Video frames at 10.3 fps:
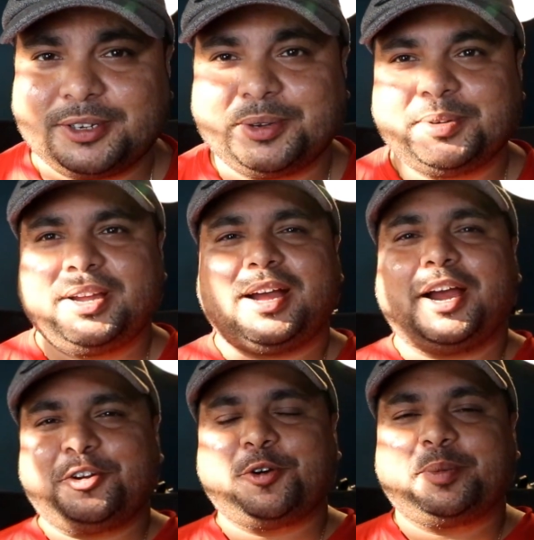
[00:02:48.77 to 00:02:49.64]
So
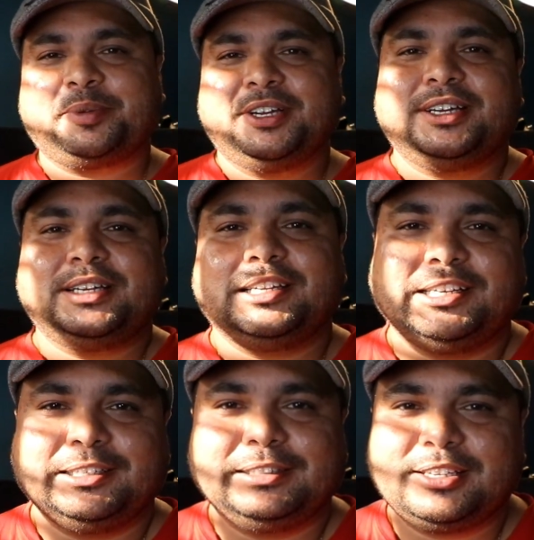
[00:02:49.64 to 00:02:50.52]
I hope
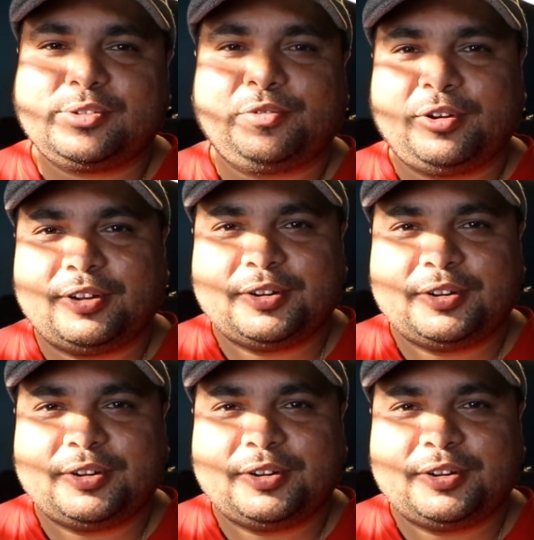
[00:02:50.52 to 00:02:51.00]
this fall